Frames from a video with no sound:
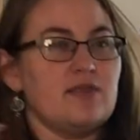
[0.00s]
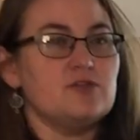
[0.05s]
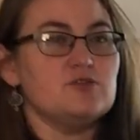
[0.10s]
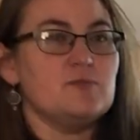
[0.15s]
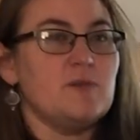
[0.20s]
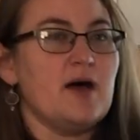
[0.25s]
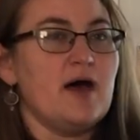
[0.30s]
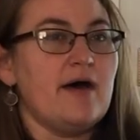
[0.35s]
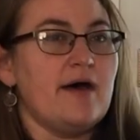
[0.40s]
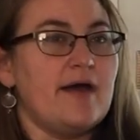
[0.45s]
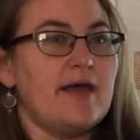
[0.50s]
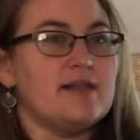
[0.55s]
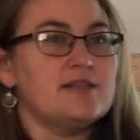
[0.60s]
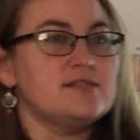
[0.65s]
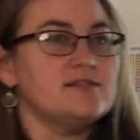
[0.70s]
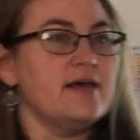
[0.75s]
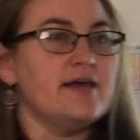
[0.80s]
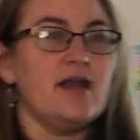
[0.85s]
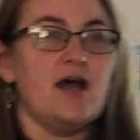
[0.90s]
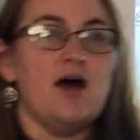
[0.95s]
those bonds,
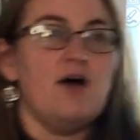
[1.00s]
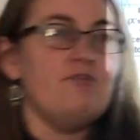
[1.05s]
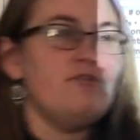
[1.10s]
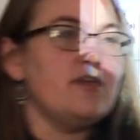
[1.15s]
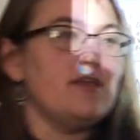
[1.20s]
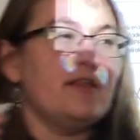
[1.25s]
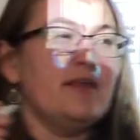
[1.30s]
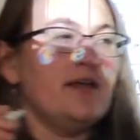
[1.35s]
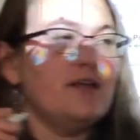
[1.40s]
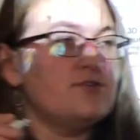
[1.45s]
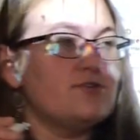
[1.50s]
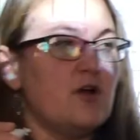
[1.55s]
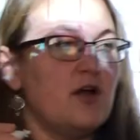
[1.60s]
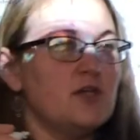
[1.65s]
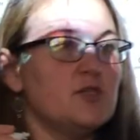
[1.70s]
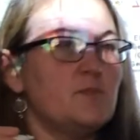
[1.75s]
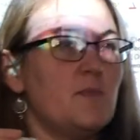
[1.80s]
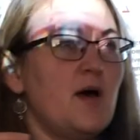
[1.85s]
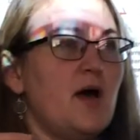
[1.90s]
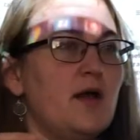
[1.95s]
not all the
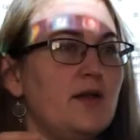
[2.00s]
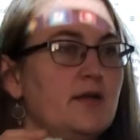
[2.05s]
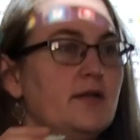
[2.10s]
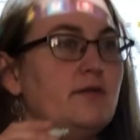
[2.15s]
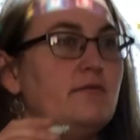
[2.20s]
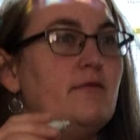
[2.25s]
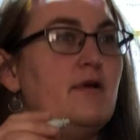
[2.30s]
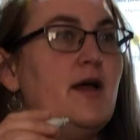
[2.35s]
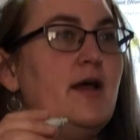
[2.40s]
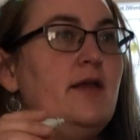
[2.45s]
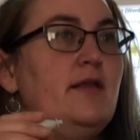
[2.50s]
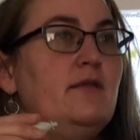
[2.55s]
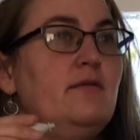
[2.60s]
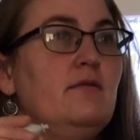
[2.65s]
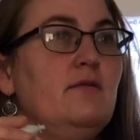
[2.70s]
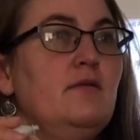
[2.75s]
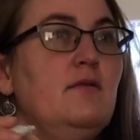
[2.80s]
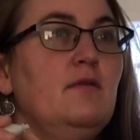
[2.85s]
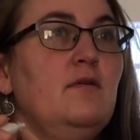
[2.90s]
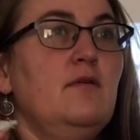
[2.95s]
electrons bonded, right?
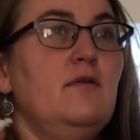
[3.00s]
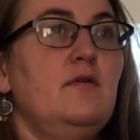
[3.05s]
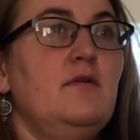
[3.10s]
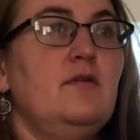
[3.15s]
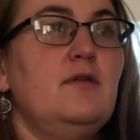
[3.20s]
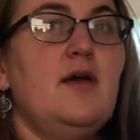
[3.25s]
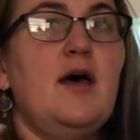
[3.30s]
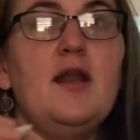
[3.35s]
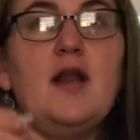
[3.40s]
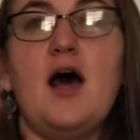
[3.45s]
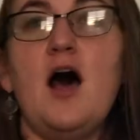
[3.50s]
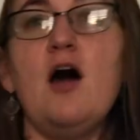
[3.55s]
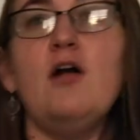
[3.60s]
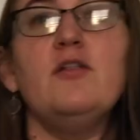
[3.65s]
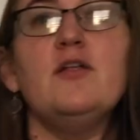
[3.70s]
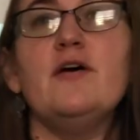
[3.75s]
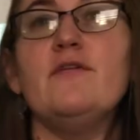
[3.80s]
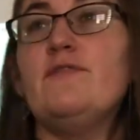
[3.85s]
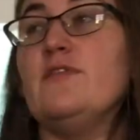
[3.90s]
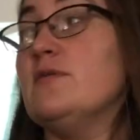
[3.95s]
Not all
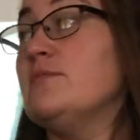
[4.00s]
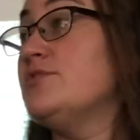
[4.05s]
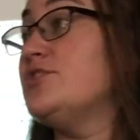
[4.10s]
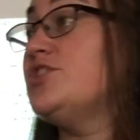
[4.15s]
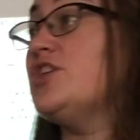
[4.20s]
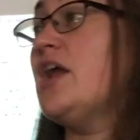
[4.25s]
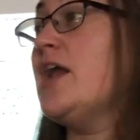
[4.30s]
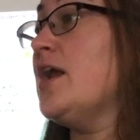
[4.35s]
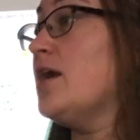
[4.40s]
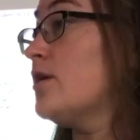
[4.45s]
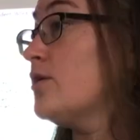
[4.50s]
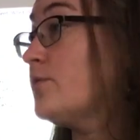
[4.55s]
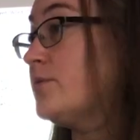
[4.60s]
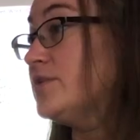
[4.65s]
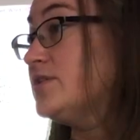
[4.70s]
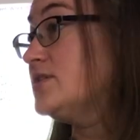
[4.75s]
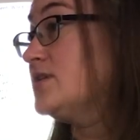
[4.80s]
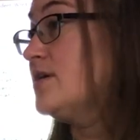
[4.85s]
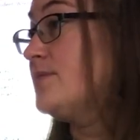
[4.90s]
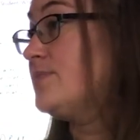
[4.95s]
of them shared
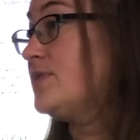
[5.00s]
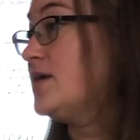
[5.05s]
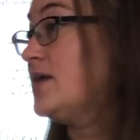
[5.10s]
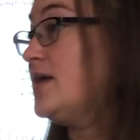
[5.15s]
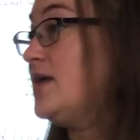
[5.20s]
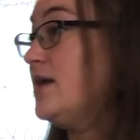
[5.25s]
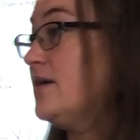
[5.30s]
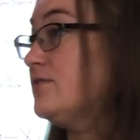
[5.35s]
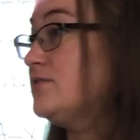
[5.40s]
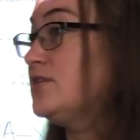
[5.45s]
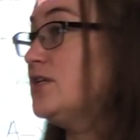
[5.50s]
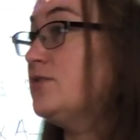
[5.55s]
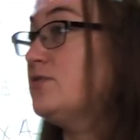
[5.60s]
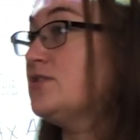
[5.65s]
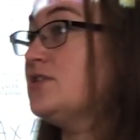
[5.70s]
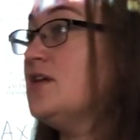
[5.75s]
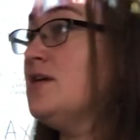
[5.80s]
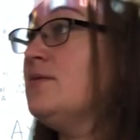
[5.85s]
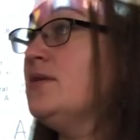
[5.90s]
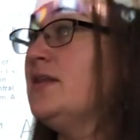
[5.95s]
with something else. There were
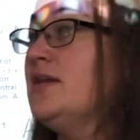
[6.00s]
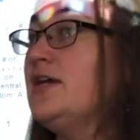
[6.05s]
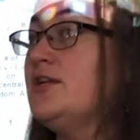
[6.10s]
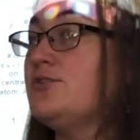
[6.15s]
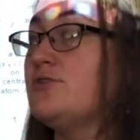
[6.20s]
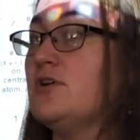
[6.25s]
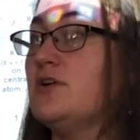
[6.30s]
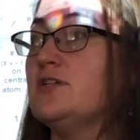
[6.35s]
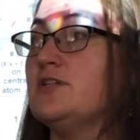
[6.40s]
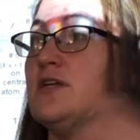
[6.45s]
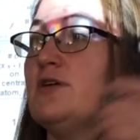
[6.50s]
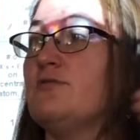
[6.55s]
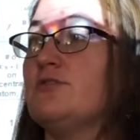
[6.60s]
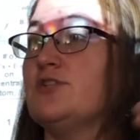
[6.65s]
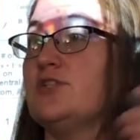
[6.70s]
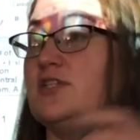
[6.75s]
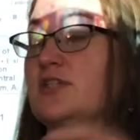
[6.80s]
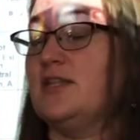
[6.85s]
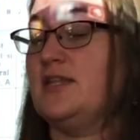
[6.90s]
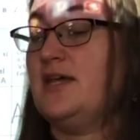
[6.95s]
some electrons that were
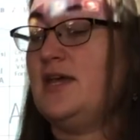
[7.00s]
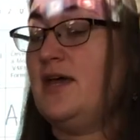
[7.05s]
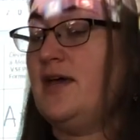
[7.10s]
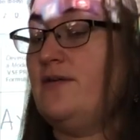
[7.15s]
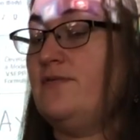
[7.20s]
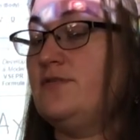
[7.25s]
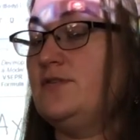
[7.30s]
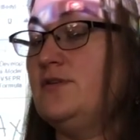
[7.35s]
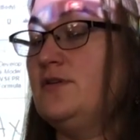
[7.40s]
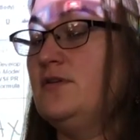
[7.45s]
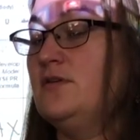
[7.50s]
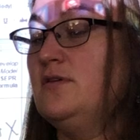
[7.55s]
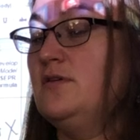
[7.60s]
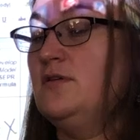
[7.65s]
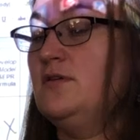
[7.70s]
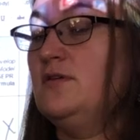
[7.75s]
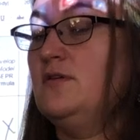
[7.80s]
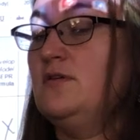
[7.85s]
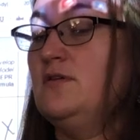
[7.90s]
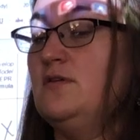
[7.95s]
just left.
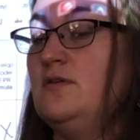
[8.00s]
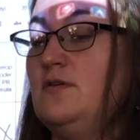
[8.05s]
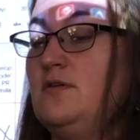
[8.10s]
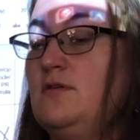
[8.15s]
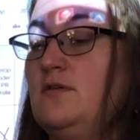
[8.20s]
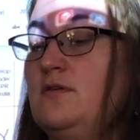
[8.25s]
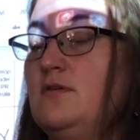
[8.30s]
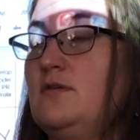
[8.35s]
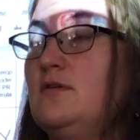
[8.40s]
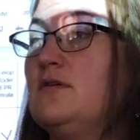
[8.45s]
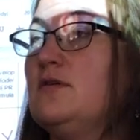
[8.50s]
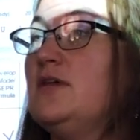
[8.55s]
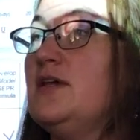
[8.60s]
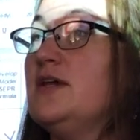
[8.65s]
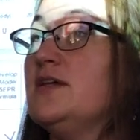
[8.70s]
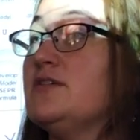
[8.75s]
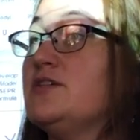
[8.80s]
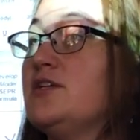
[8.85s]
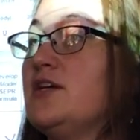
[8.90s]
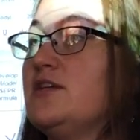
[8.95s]

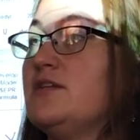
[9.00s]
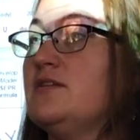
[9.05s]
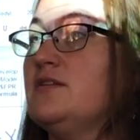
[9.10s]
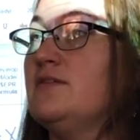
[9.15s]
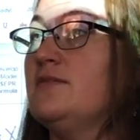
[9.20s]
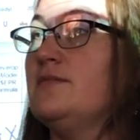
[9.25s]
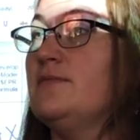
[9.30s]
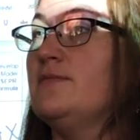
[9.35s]
Yes, Jason?